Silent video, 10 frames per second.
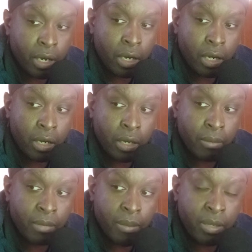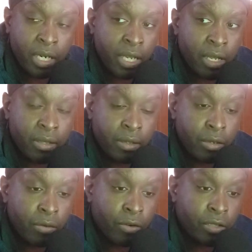um, and plenty of other
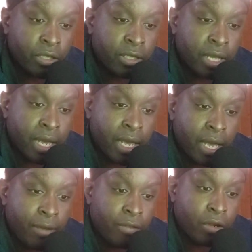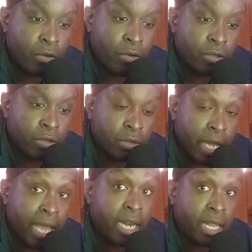universities that have their courses on
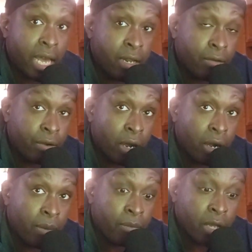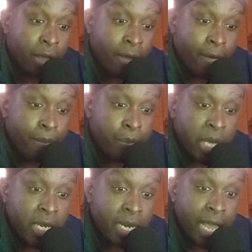there, and a lot of um,
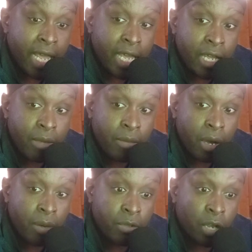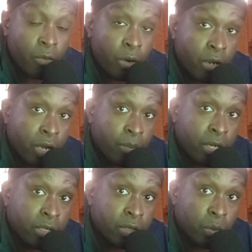big name um, software
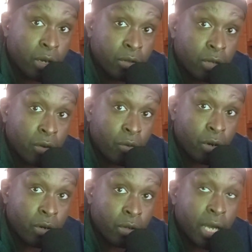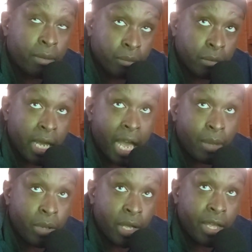companies as well. Software, yeah, like
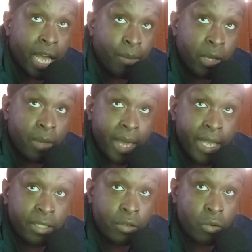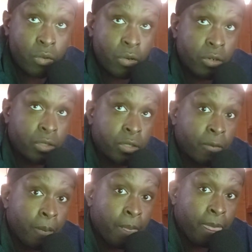IBM. I think IBM has a course
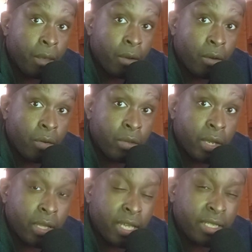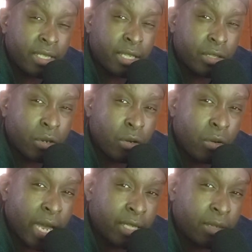on there. I think
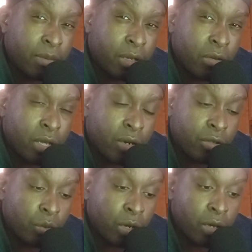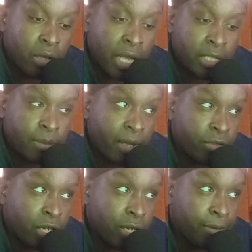Cisco has something on there as well. Last time I
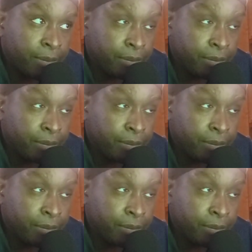checked.